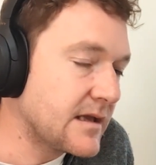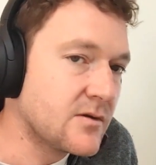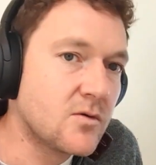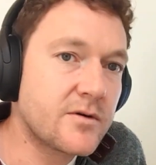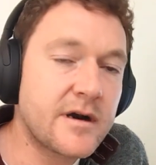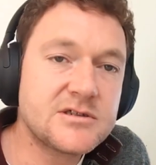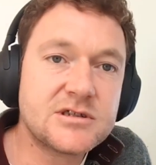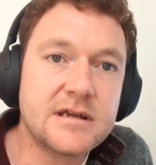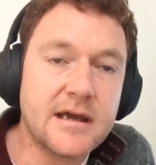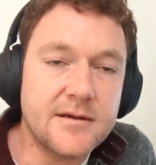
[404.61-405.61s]

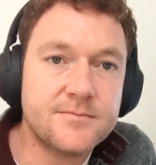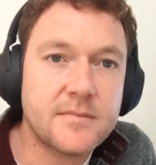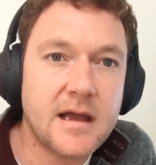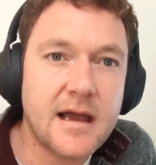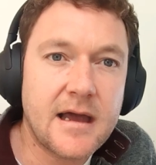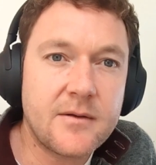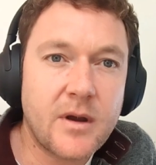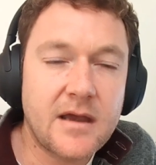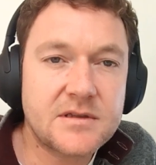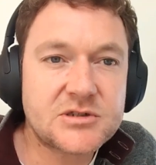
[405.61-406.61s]
Inauguration Day. And
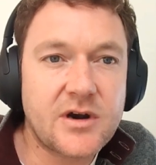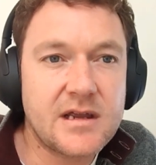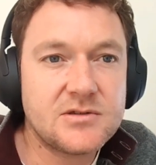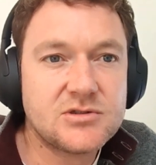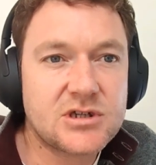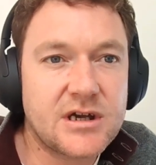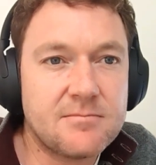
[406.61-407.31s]
we had the strange